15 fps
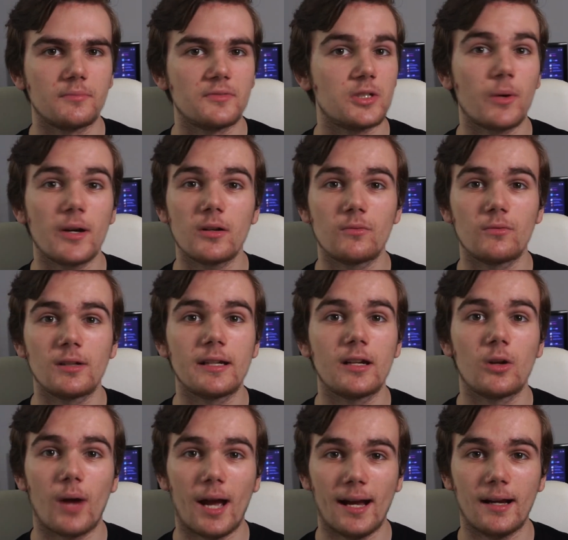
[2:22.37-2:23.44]
So I don't really
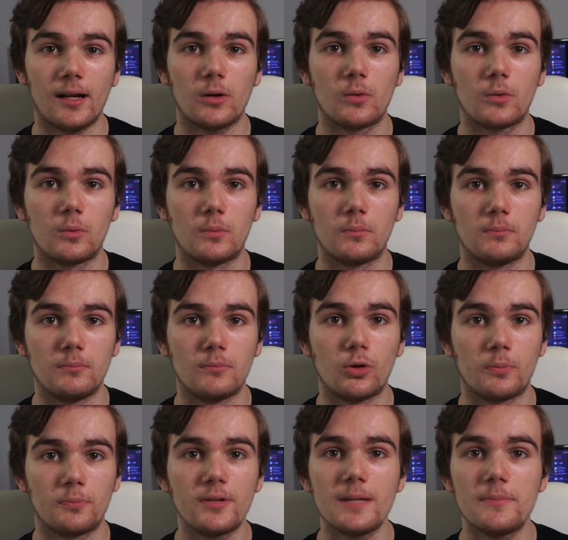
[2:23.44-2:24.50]
know how more
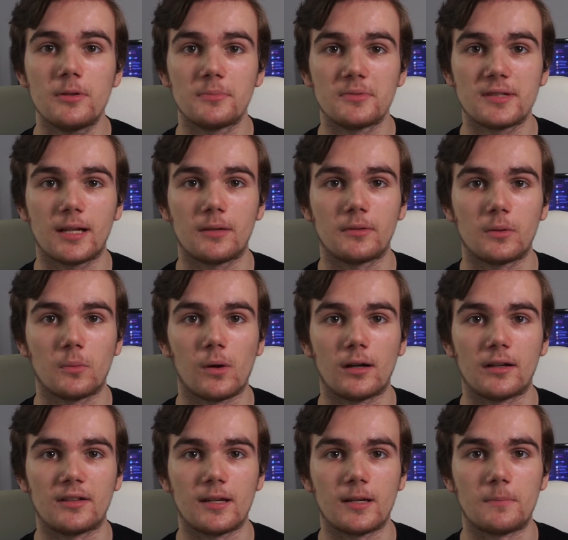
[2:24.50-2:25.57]
premium sounding
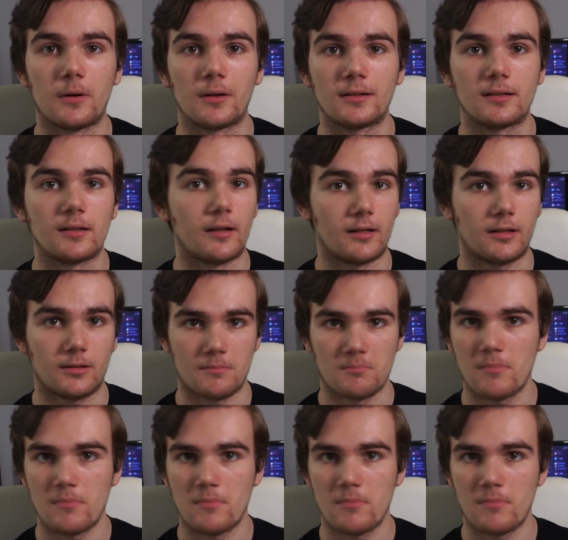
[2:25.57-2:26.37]
wireless earbuds like